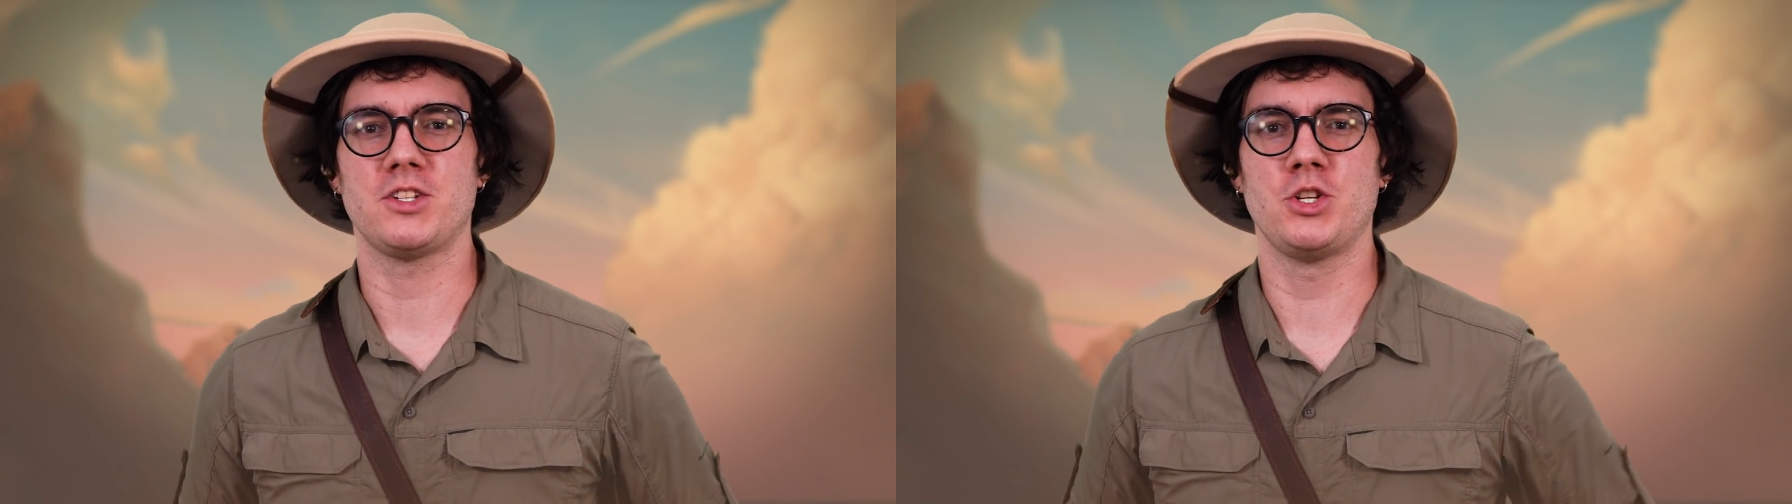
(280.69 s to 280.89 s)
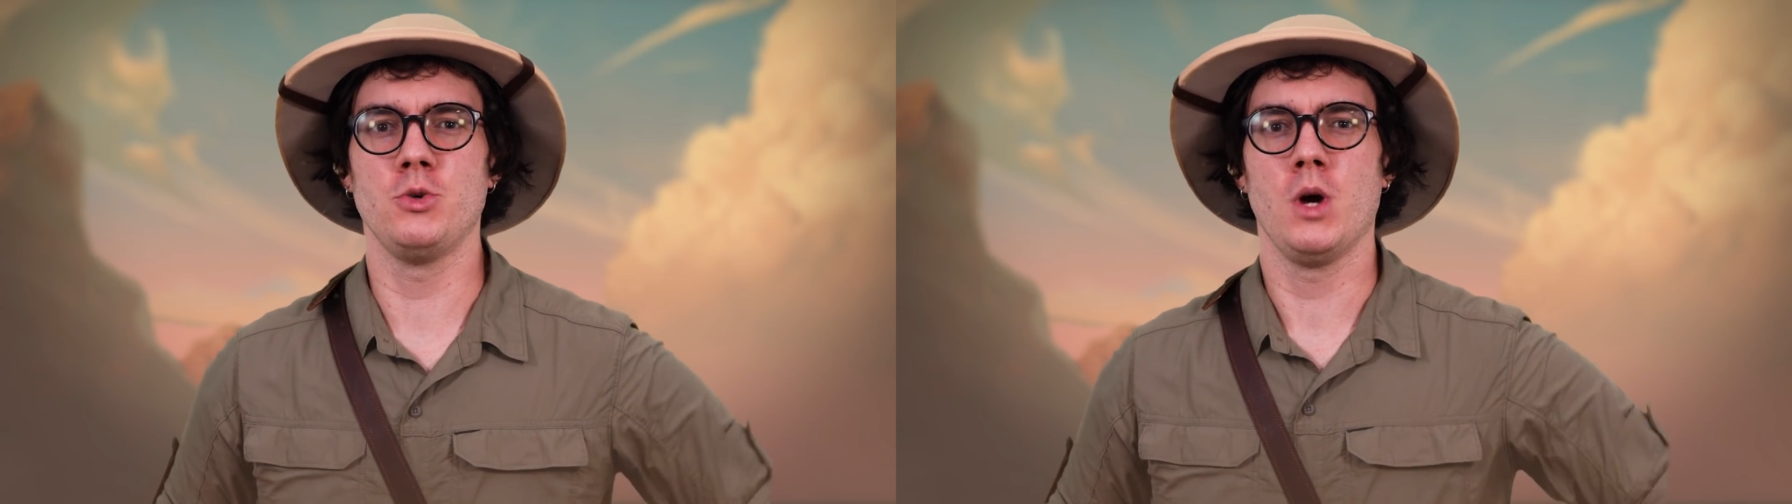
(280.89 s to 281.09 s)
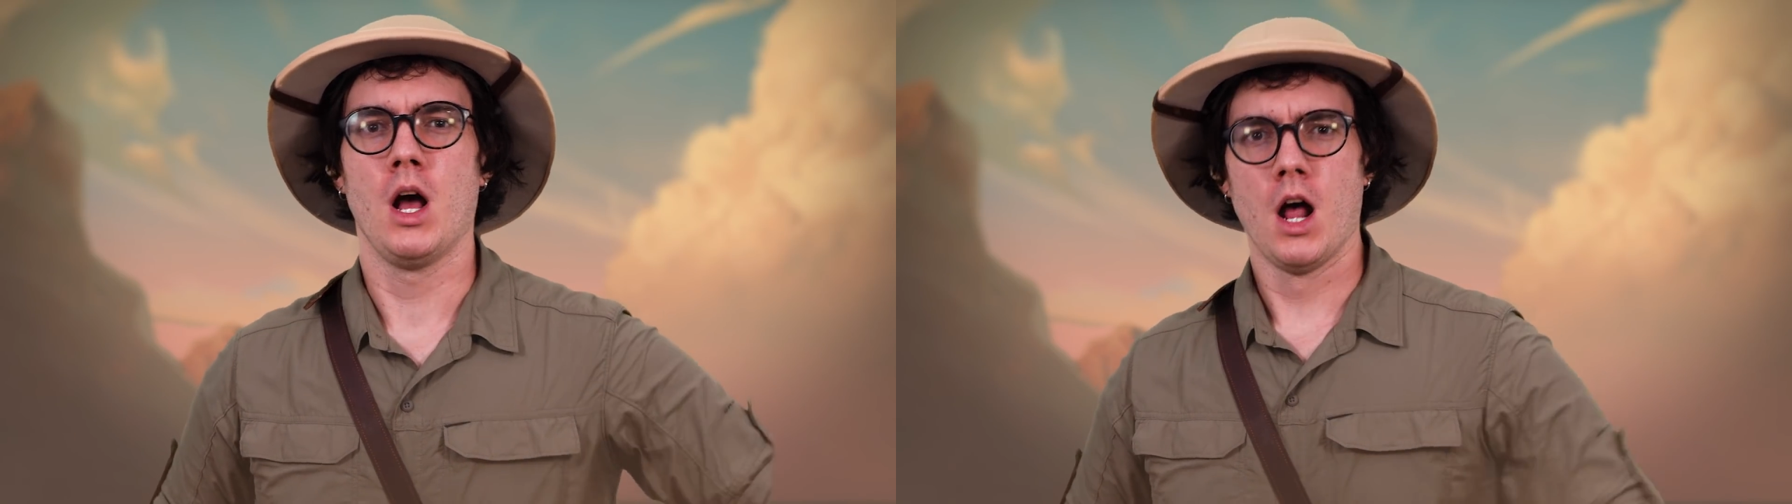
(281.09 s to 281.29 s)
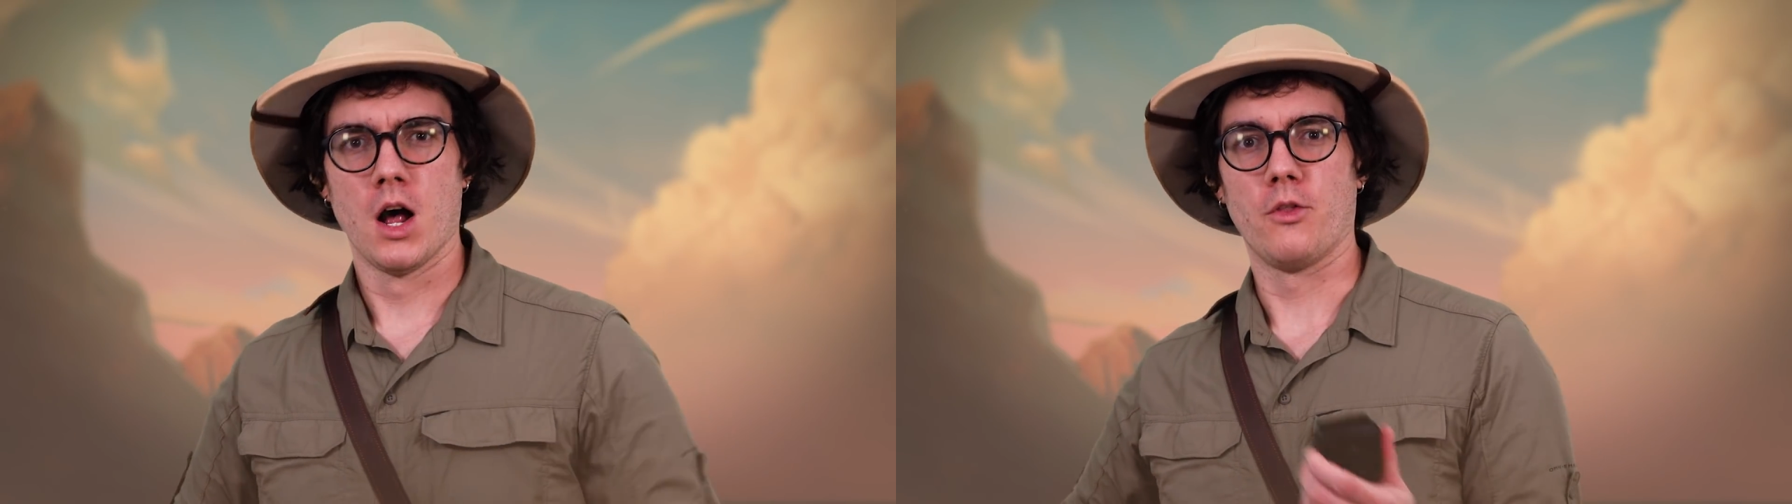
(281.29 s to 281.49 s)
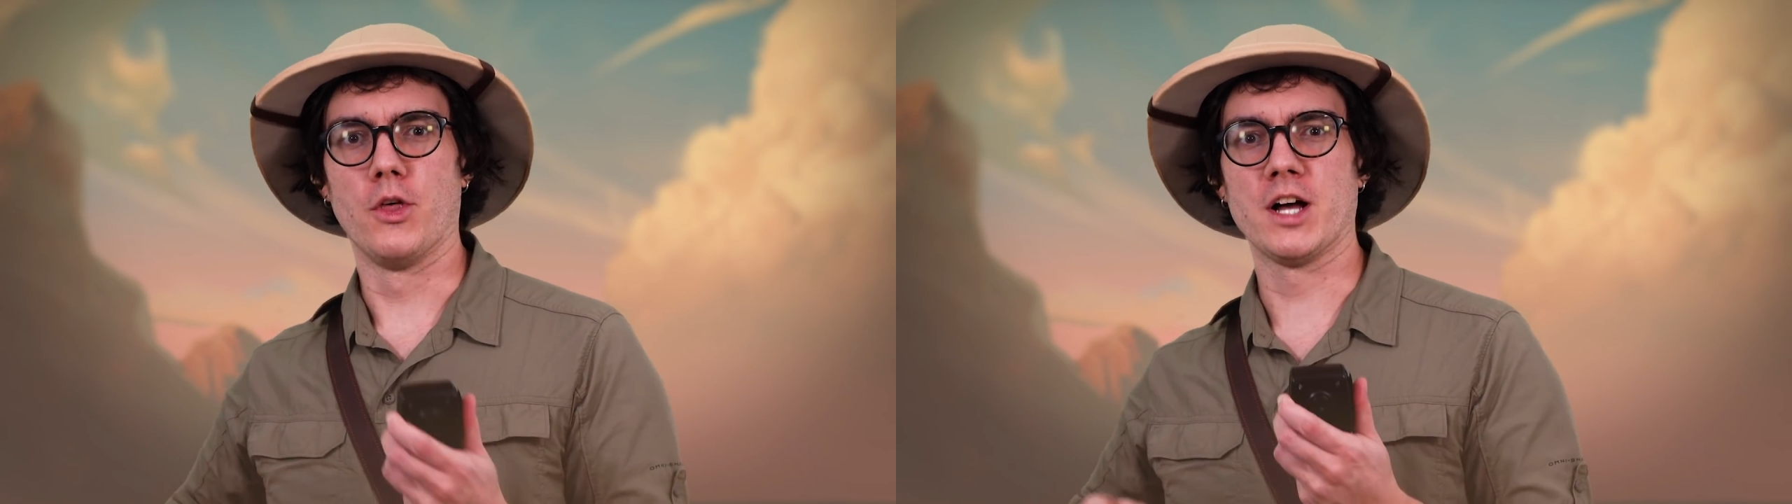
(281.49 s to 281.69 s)
to
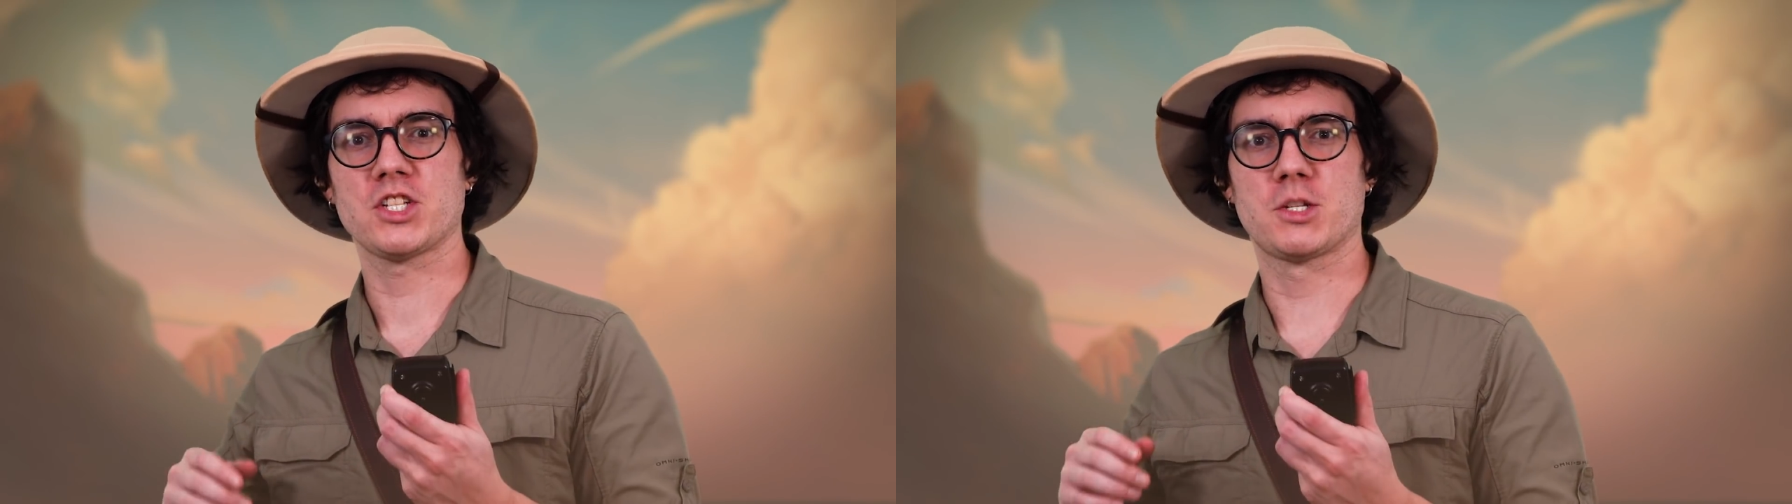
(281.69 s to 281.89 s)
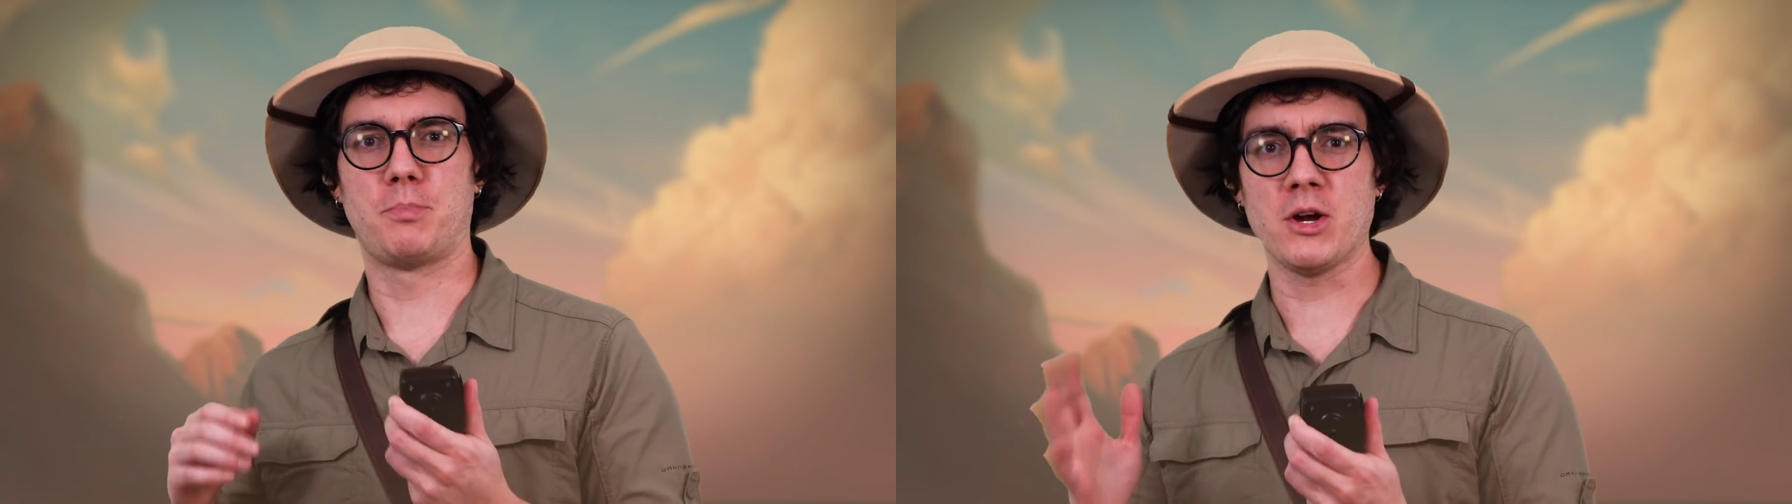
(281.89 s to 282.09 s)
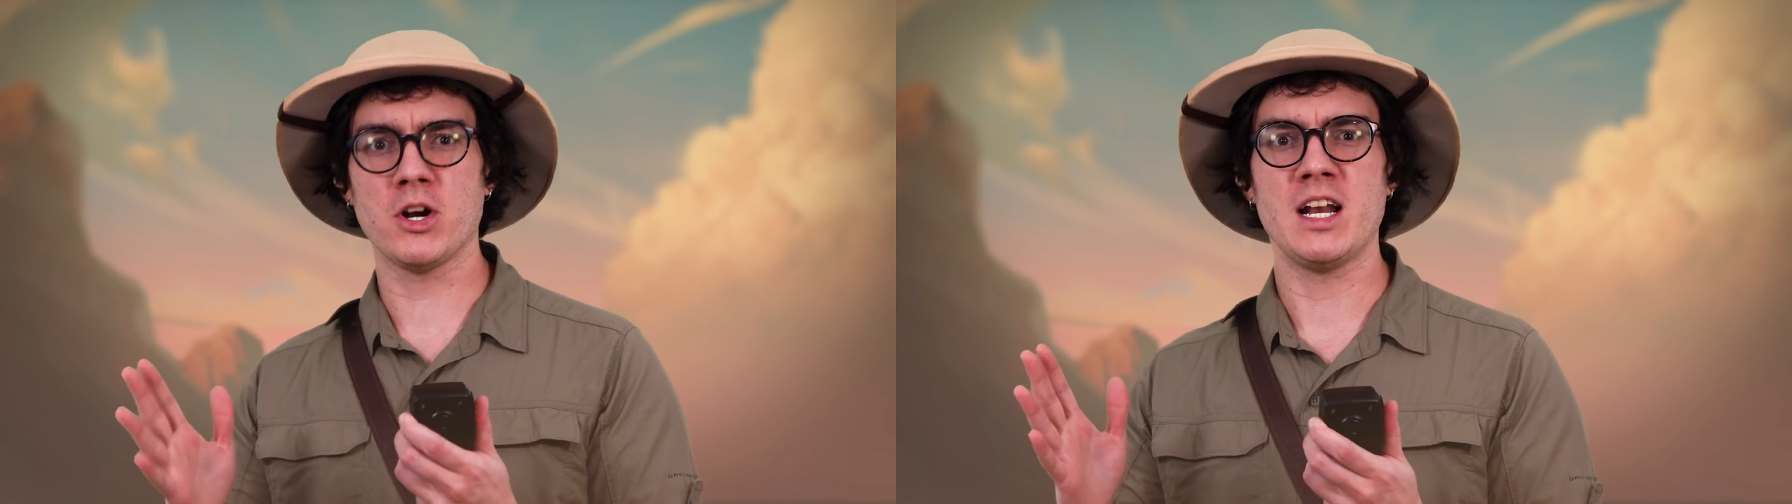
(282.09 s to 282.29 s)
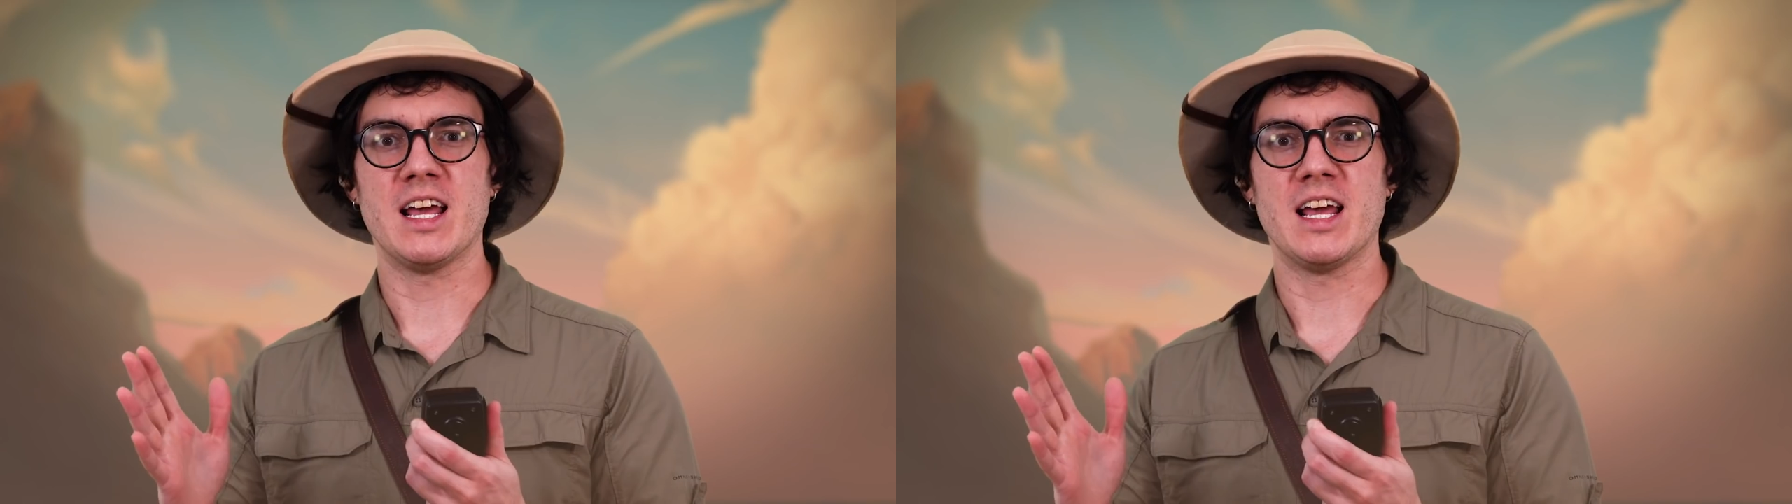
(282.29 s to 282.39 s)
the Spirit